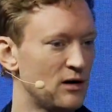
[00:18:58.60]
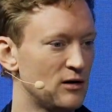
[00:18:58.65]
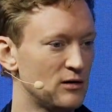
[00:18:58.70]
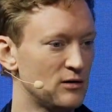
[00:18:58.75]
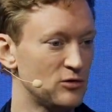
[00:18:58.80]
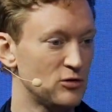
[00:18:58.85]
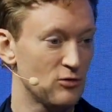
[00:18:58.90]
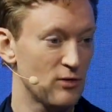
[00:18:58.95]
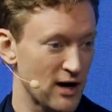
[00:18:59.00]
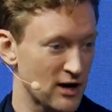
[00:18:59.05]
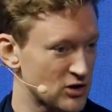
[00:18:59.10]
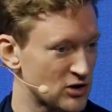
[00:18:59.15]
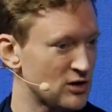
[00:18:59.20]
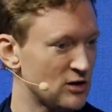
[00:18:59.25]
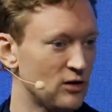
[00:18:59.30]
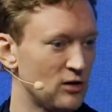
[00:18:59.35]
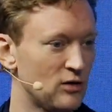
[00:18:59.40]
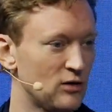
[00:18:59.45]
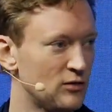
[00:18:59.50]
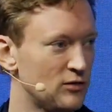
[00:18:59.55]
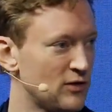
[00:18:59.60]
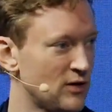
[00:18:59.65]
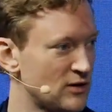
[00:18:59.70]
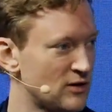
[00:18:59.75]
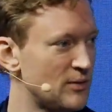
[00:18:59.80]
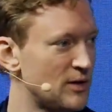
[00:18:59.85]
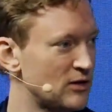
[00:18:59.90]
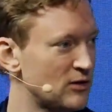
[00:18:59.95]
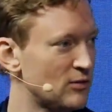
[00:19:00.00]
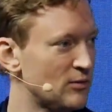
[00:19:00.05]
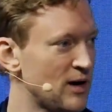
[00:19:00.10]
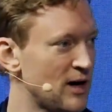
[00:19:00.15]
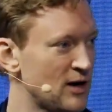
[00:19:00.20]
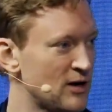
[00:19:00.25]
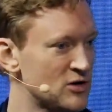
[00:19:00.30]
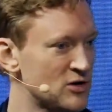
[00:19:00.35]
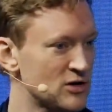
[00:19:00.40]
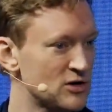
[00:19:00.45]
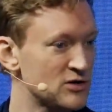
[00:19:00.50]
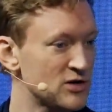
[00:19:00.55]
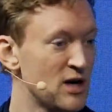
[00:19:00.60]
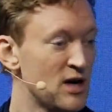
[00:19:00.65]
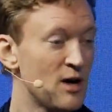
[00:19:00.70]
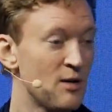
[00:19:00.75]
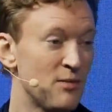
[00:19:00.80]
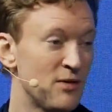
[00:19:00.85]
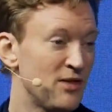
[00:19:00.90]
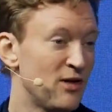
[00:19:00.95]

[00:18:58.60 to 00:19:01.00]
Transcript: directional fundamental managers, but they'll